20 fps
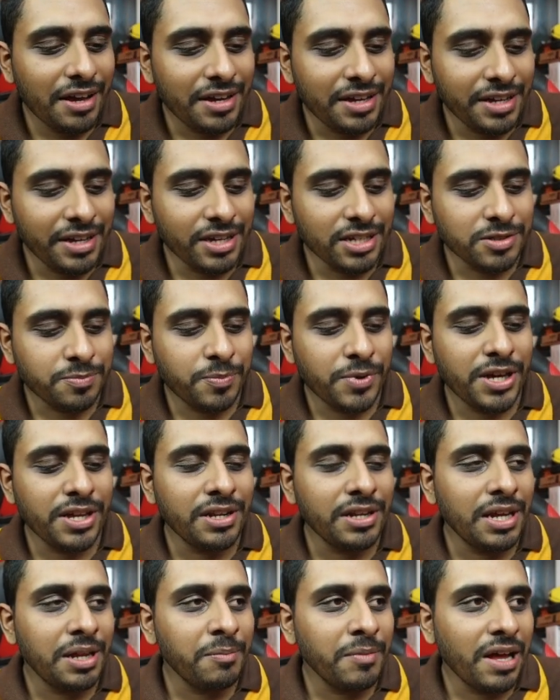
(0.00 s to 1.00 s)
He has
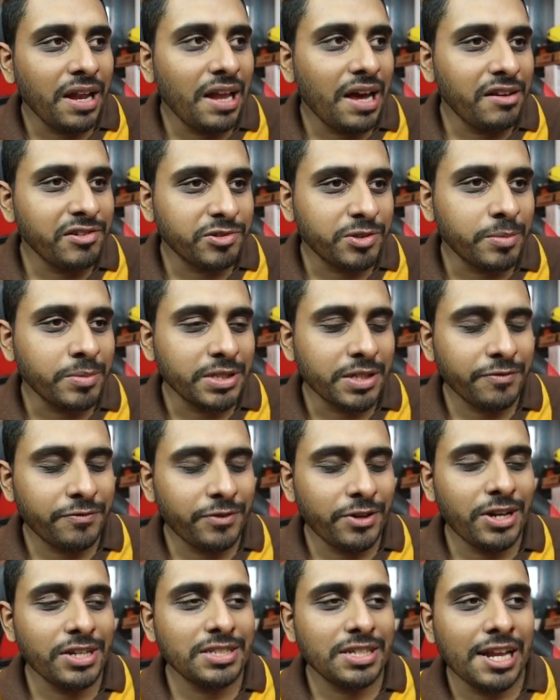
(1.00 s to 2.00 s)
been in my live streams. The
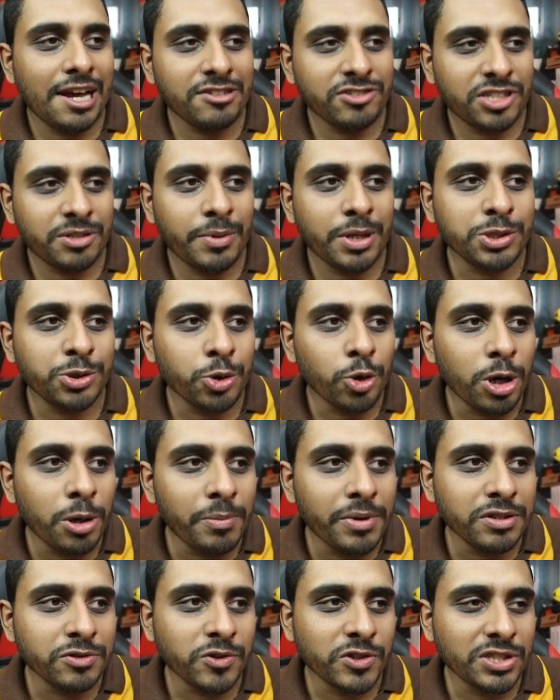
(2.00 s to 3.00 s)
first live stream I saw
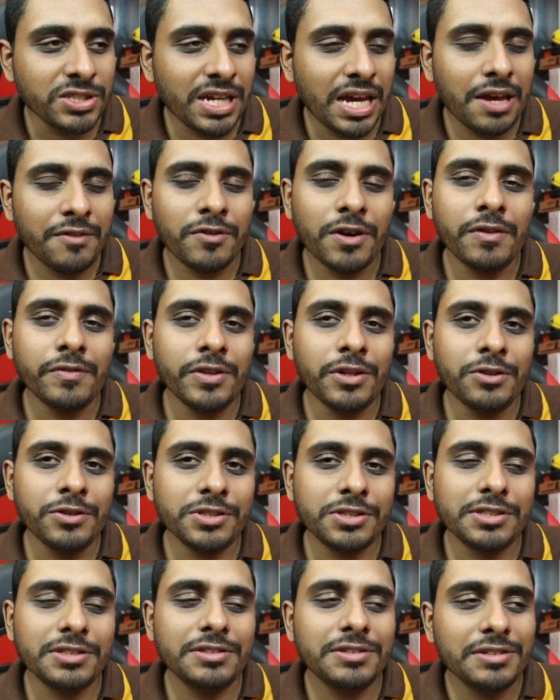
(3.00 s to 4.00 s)
him in was A4
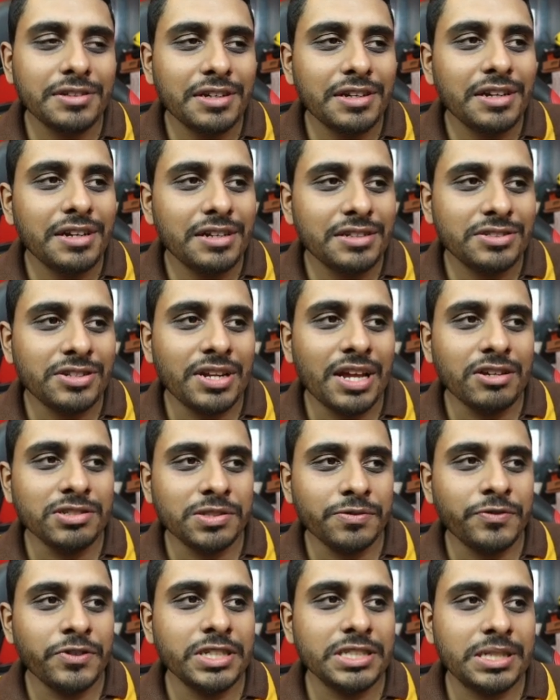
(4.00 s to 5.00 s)
Evolution. So that
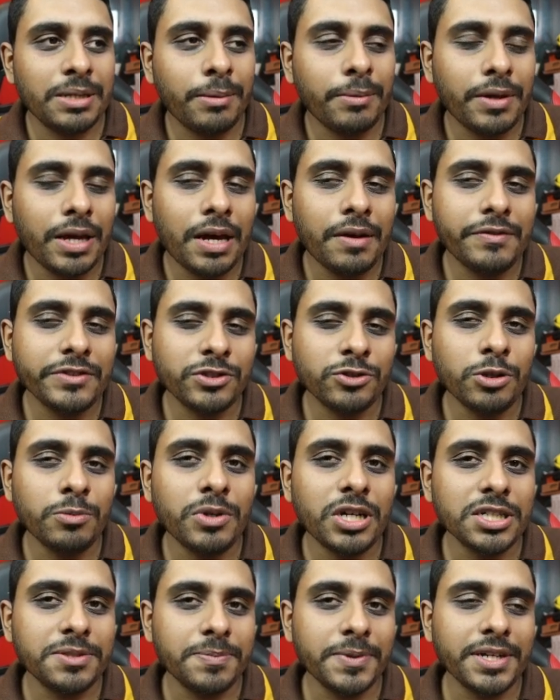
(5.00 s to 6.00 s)
was the first time I ever saw
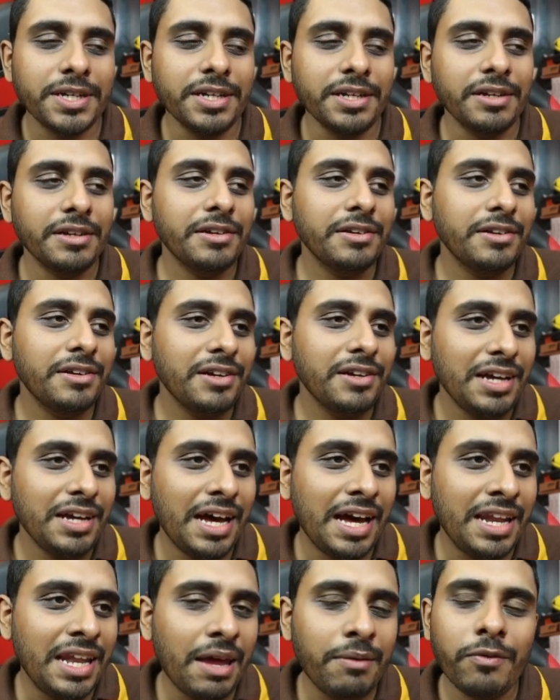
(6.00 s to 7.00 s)
Mars McGee.
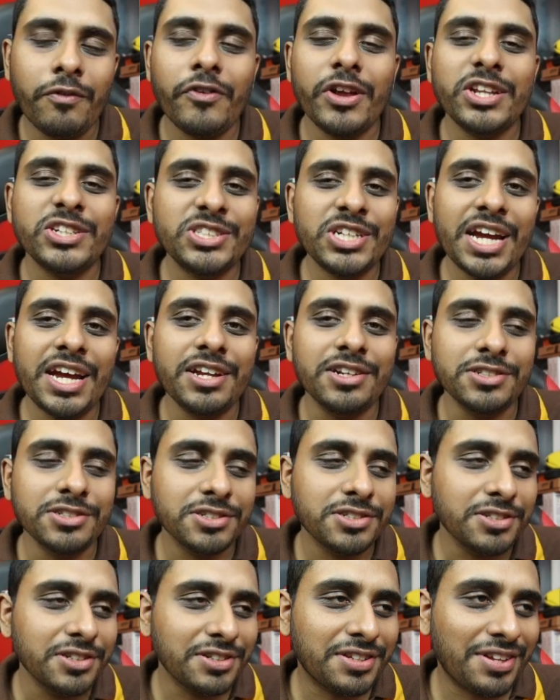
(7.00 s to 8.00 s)
And everything
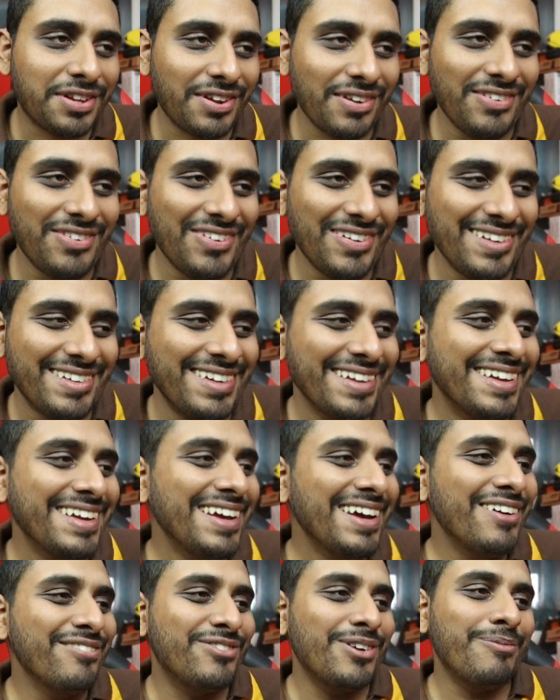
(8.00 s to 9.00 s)
changed
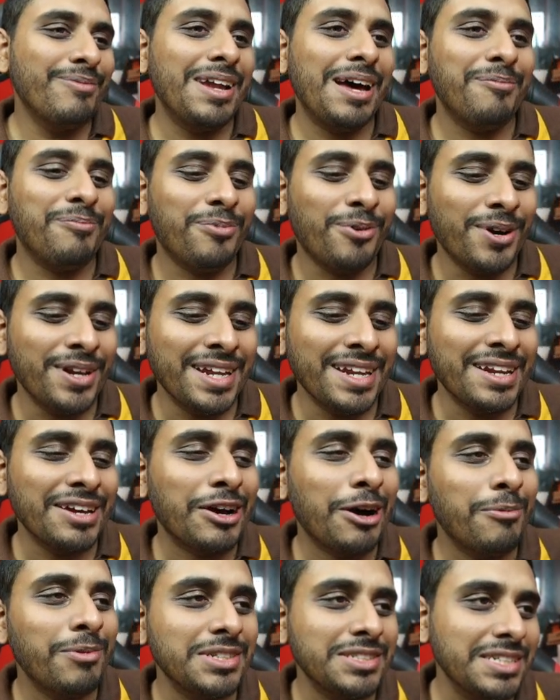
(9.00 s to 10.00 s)
from that point in the
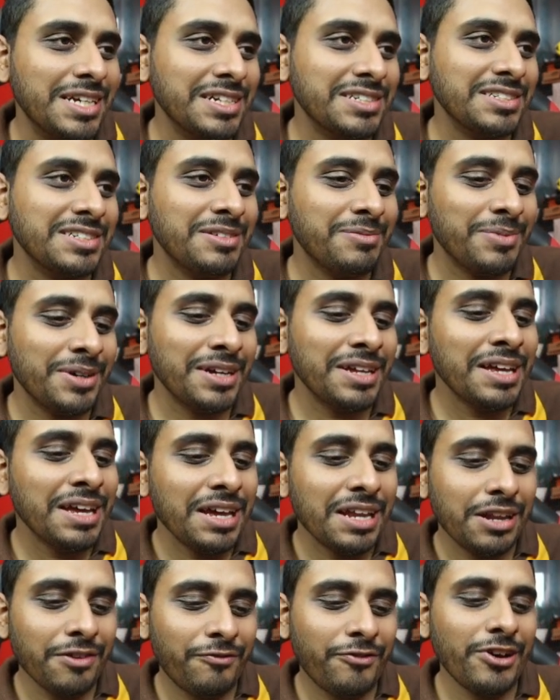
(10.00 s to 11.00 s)
comment section. But
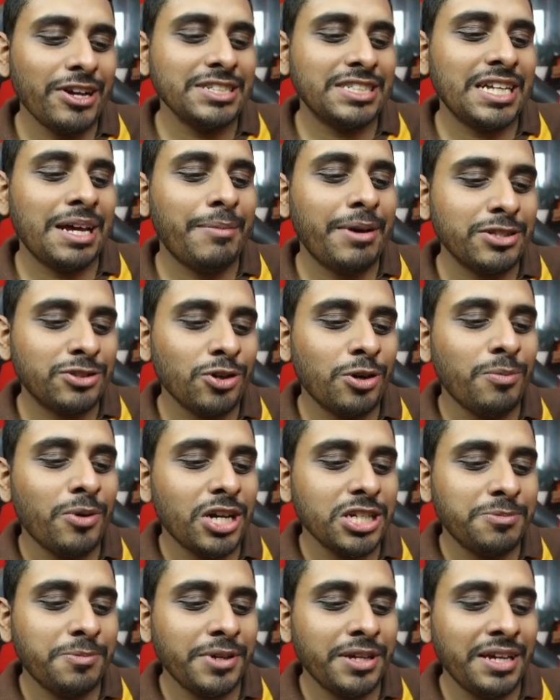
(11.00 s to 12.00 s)
the first time I saw
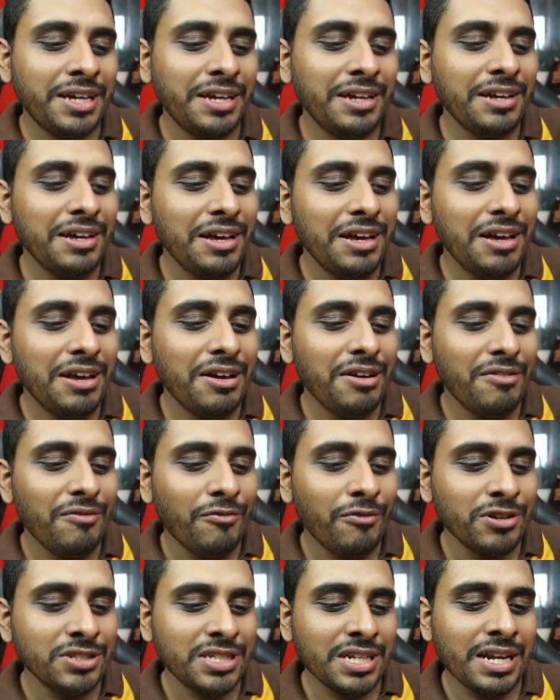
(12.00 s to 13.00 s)
Mars McGee
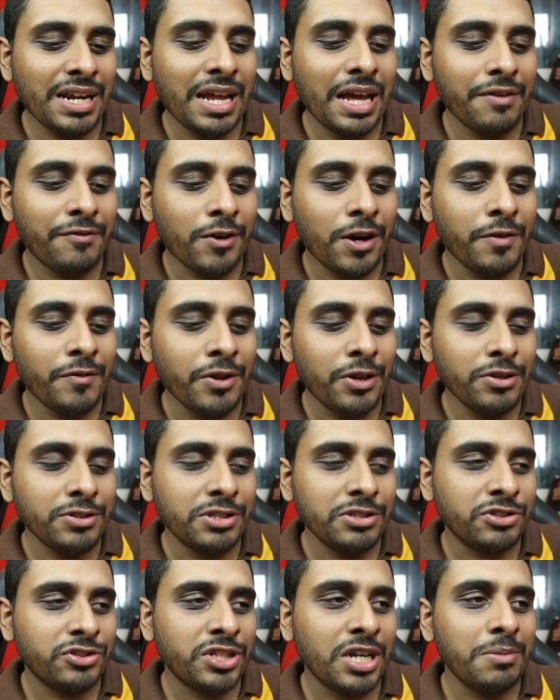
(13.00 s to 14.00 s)
was in an A4
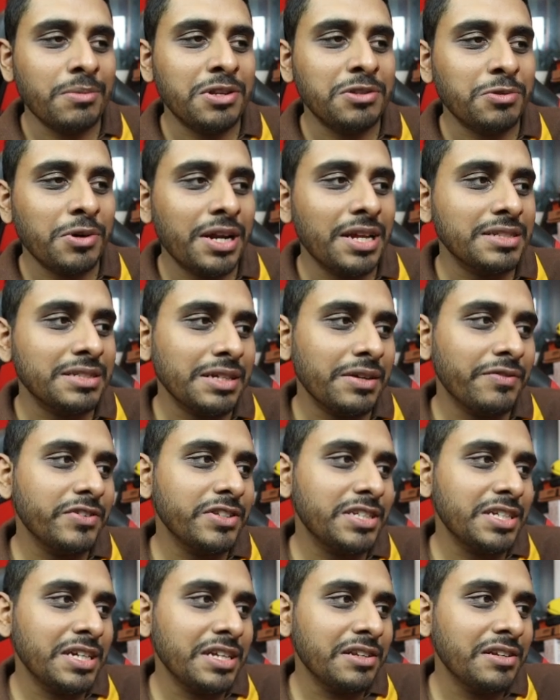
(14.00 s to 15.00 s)
Evolution stream in
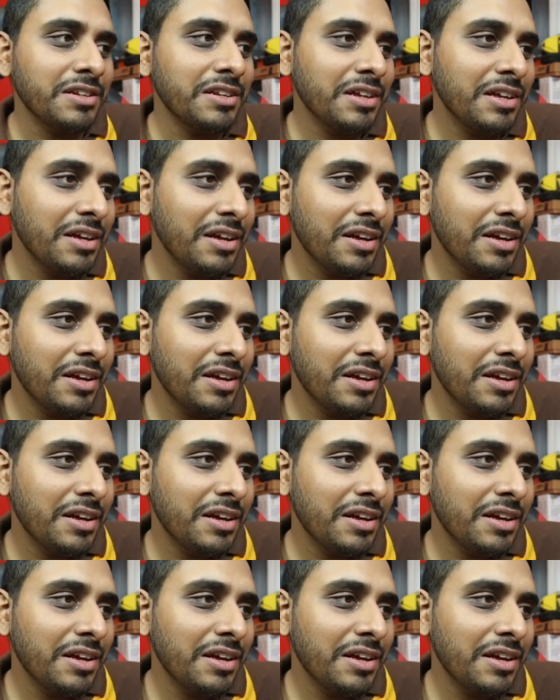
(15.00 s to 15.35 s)
2017.